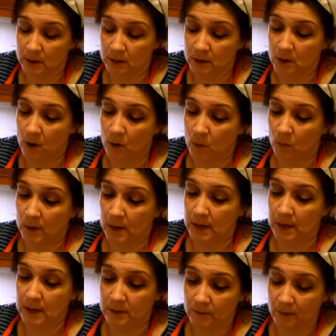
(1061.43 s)
you know,
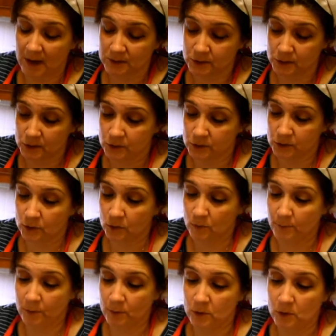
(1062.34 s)
either as a
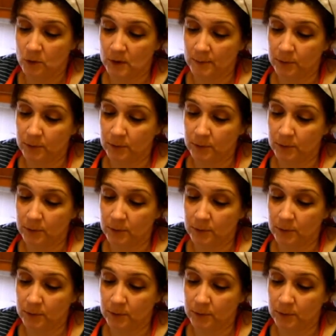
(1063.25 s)
soup or you